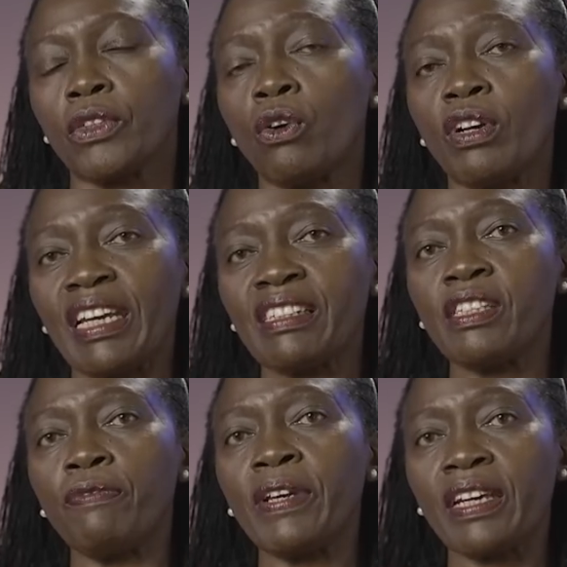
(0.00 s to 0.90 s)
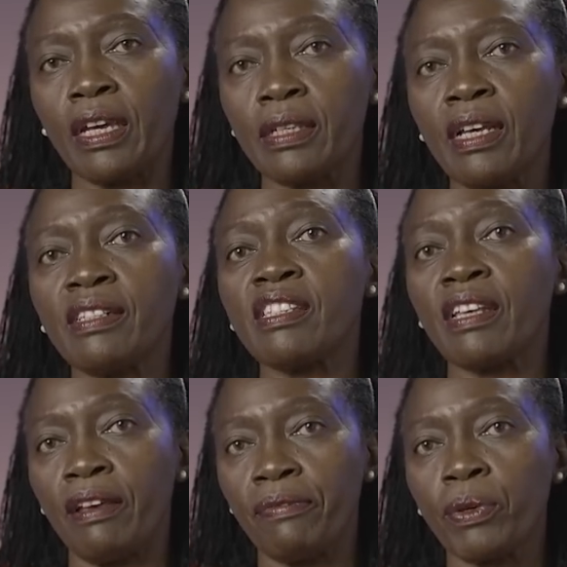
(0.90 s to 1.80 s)
Collectively, Kenyans
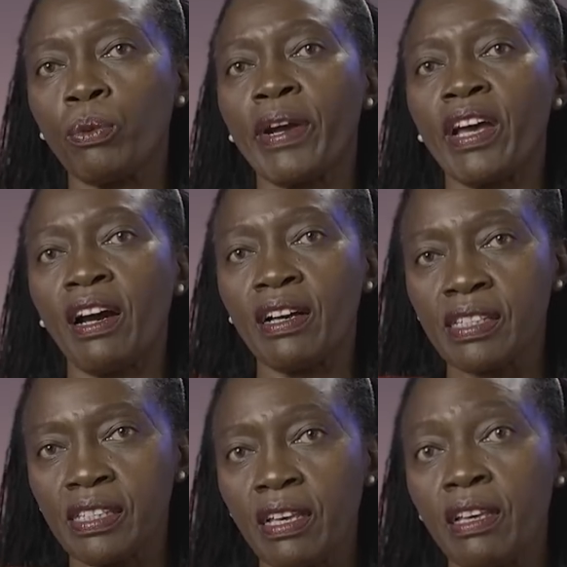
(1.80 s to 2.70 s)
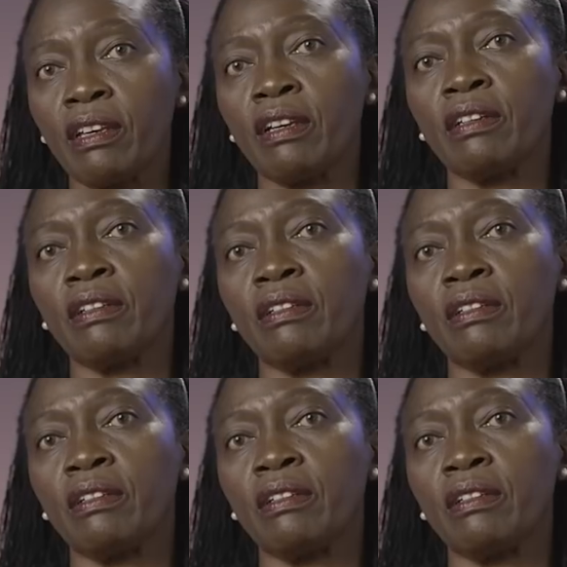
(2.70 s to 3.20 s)
everywhere are saying